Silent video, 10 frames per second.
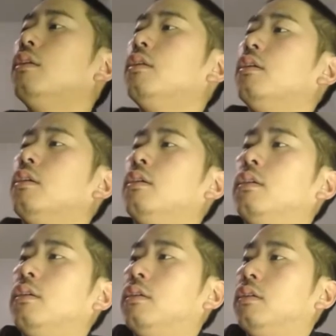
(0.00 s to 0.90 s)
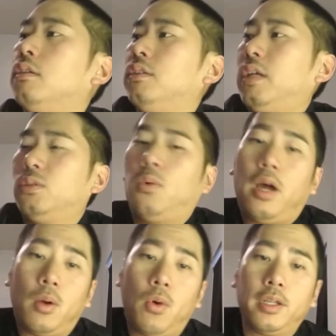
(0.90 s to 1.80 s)
And that's why I
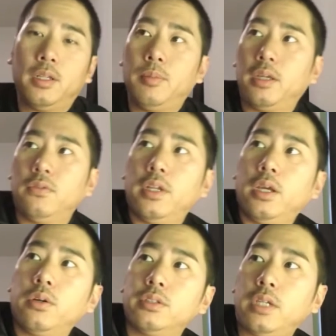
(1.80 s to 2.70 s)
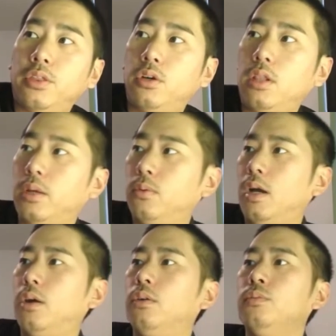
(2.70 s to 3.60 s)
wanted to make a video because I thought like, wow,
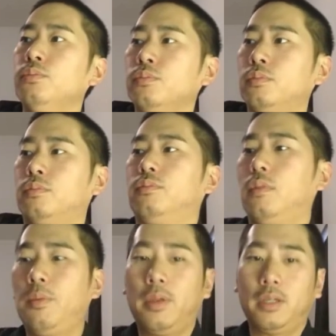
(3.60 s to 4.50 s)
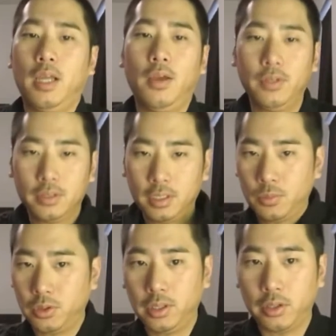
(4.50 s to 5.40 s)
I'm not gonna have these anymore
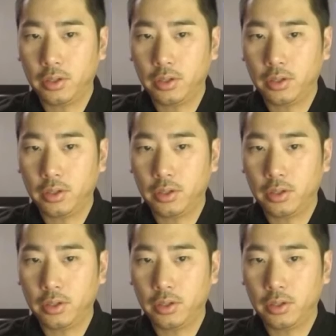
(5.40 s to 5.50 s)
either.